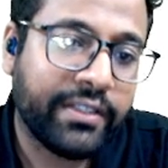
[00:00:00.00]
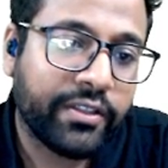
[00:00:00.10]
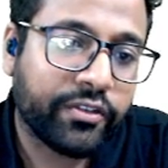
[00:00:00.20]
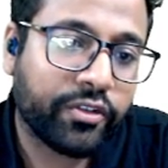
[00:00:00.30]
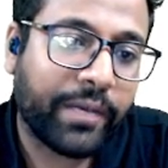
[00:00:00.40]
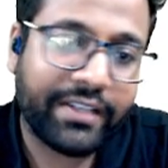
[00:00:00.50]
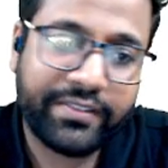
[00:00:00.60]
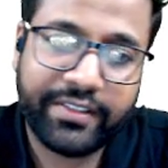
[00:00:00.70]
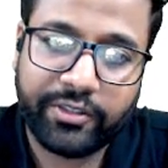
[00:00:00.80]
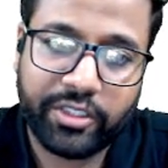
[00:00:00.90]
So mass
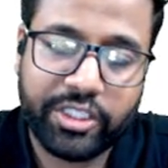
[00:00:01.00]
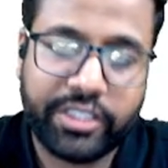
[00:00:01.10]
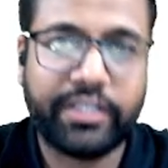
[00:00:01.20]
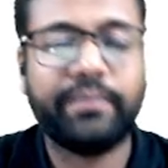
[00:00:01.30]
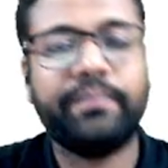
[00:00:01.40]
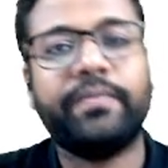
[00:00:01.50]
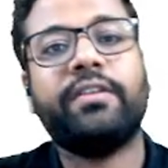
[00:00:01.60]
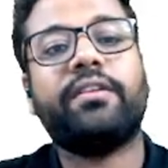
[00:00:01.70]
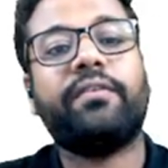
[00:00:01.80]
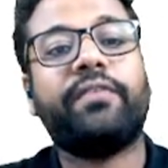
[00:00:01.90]
is constant.
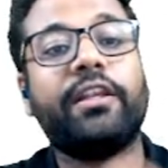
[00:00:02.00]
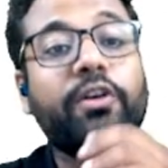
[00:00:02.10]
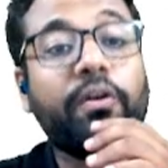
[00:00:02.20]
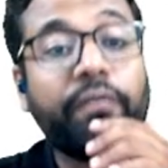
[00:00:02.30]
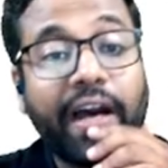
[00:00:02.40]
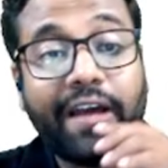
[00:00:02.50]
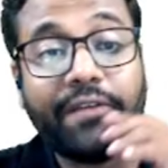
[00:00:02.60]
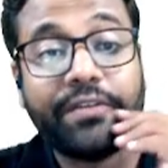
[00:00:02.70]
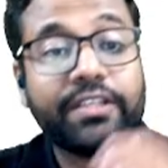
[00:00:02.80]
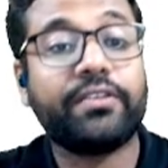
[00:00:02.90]
The value of R,
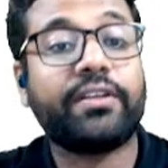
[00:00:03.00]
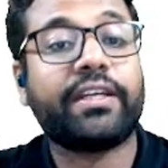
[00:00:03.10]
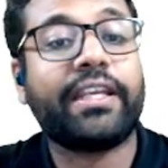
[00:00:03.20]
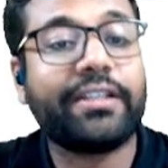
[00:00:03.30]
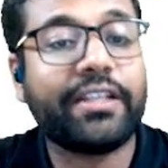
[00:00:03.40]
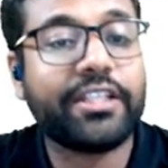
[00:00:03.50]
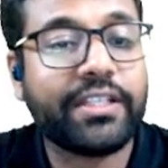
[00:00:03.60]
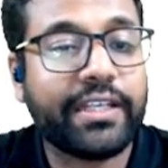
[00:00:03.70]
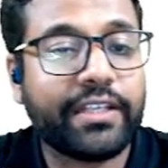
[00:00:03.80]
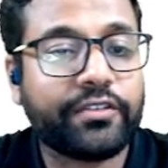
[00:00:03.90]
which is your characteristic
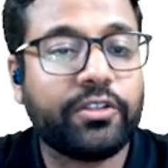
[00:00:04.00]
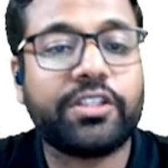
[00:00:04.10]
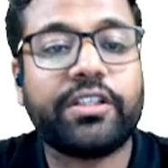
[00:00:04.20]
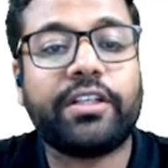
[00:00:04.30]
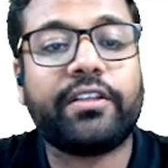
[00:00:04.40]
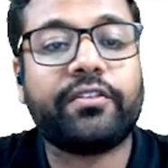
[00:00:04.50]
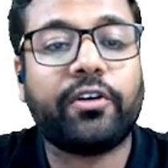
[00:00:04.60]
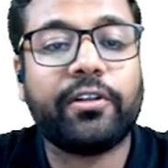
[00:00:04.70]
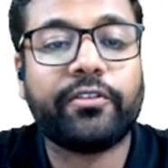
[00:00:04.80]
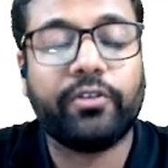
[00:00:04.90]
gas constant, is
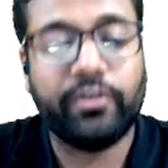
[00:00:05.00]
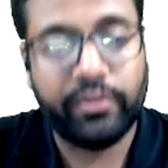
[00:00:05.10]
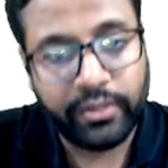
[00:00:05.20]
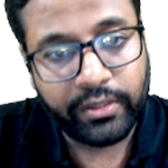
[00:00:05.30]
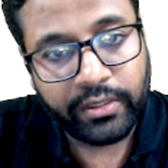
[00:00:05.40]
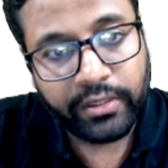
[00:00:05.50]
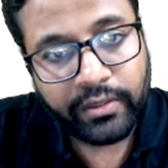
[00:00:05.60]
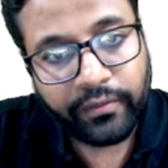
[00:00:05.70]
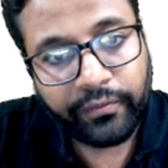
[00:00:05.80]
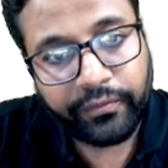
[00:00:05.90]
also
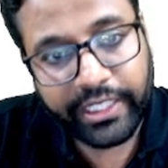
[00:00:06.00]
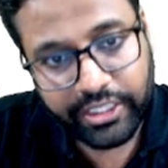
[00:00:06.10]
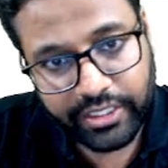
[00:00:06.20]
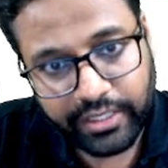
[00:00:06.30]
fixed.